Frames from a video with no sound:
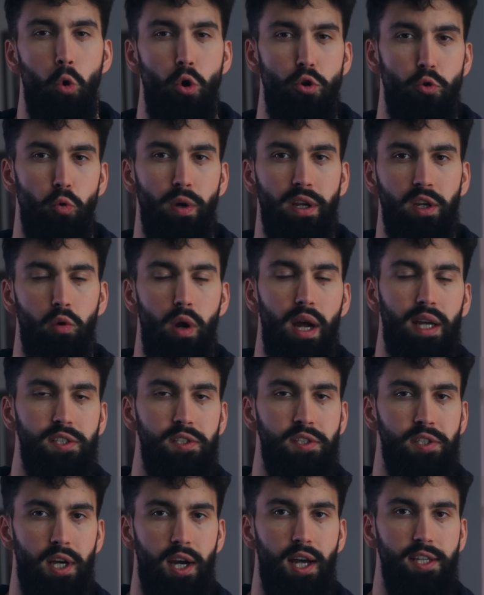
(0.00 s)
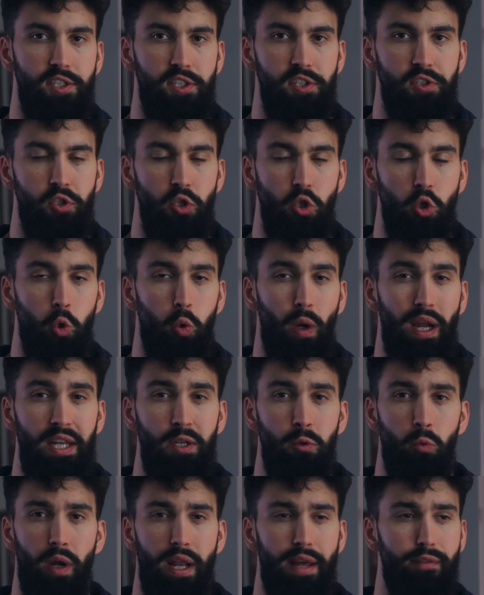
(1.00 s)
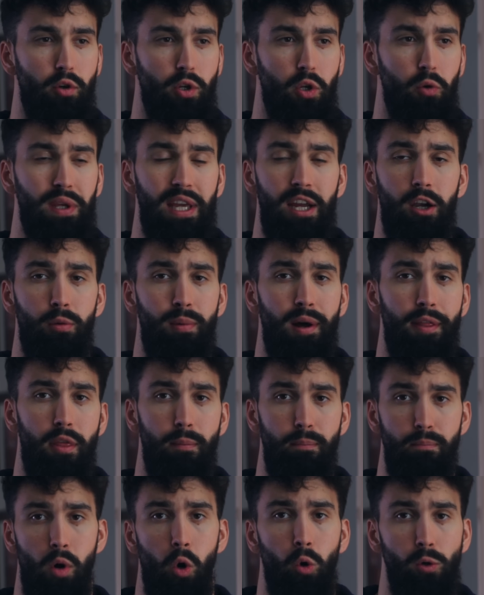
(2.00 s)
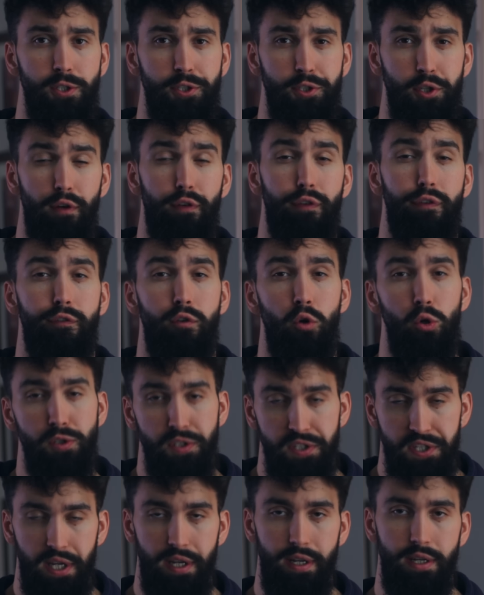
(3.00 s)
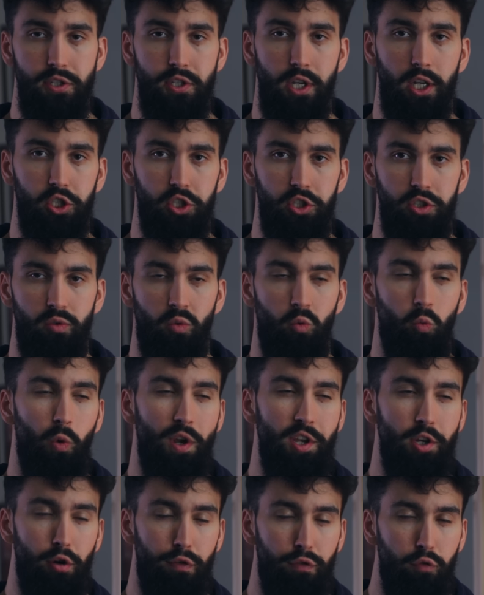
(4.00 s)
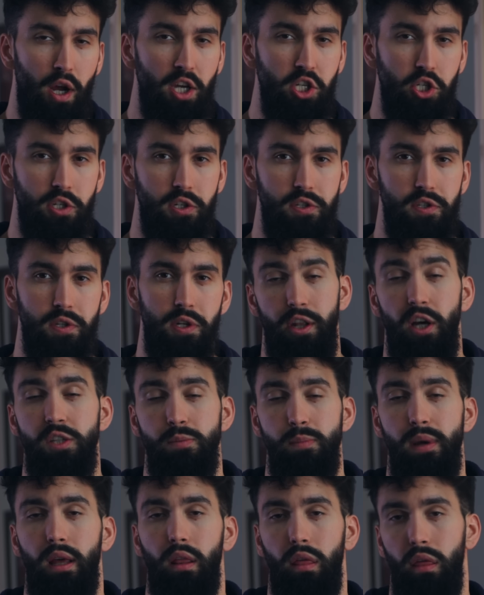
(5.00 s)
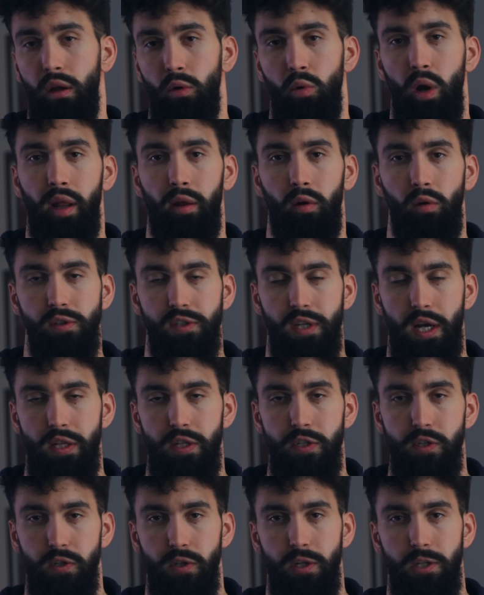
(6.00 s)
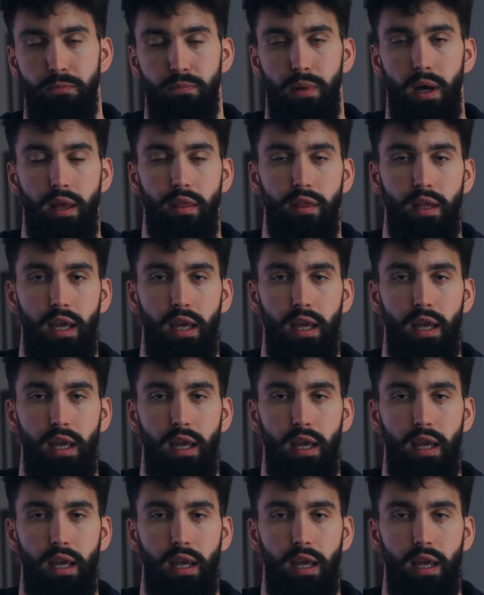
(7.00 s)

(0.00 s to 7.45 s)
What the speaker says: Ordering your exercises to train whatever you care about the most first in a session when you're freshest does make theoretical sense, despite